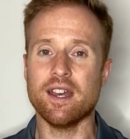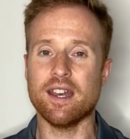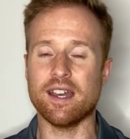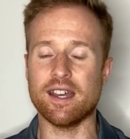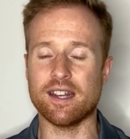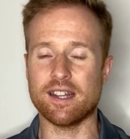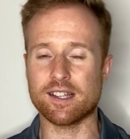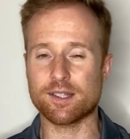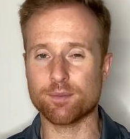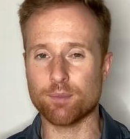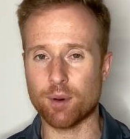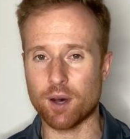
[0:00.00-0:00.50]

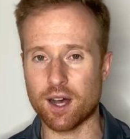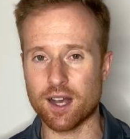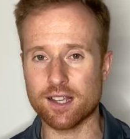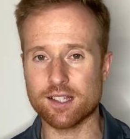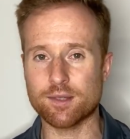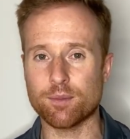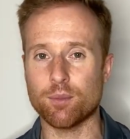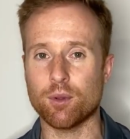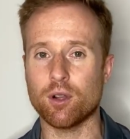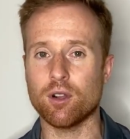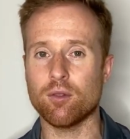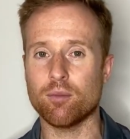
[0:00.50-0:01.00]
It is
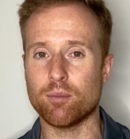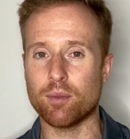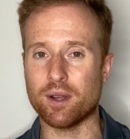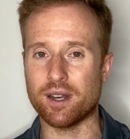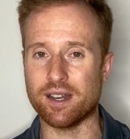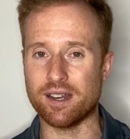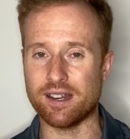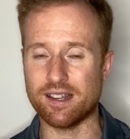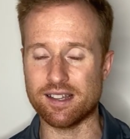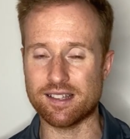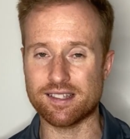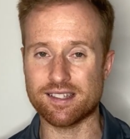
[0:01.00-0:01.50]
possible, but
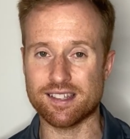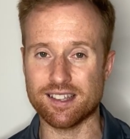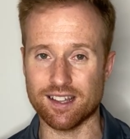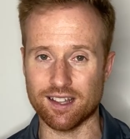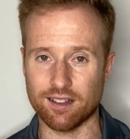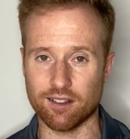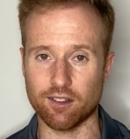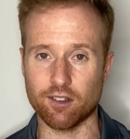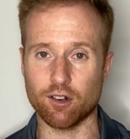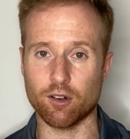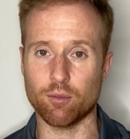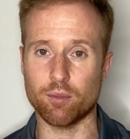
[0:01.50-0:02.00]
it is a
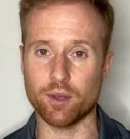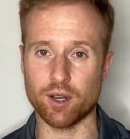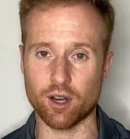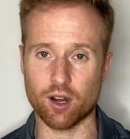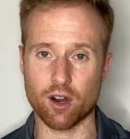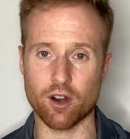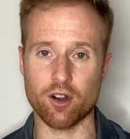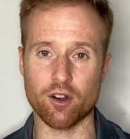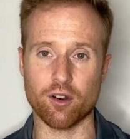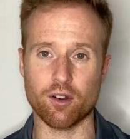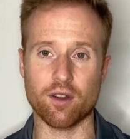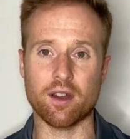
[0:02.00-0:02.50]
little bit
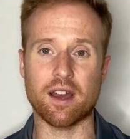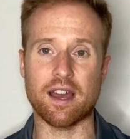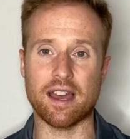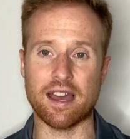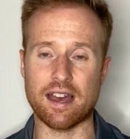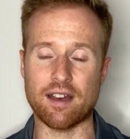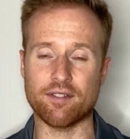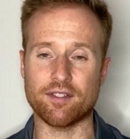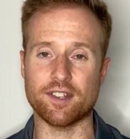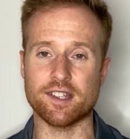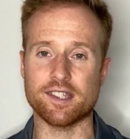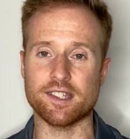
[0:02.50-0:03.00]
harder, I
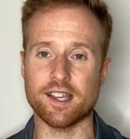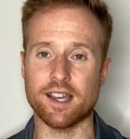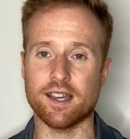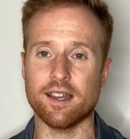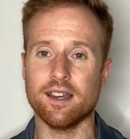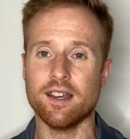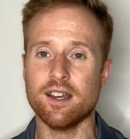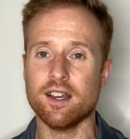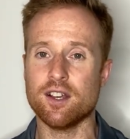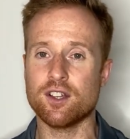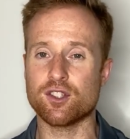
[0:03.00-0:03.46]
have to say.